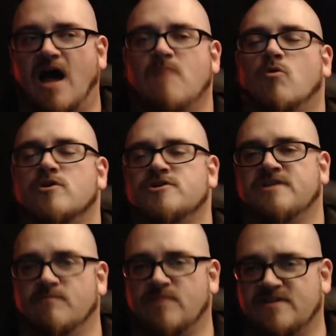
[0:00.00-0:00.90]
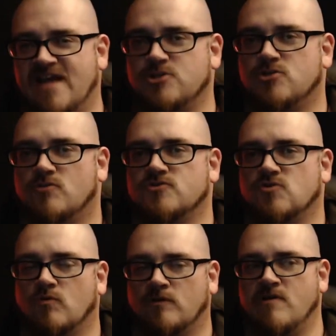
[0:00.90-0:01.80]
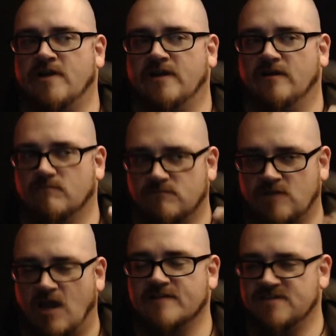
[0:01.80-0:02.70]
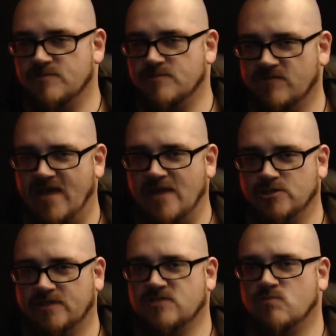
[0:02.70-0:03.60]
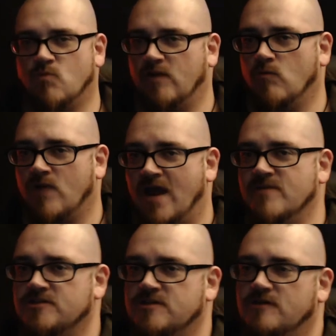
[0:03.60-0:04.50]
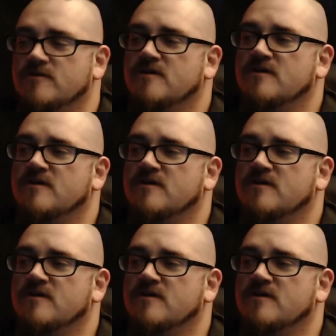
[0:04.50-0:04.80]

I'm more interested in potentials or learning concepts of magic. That's more like what I'm into.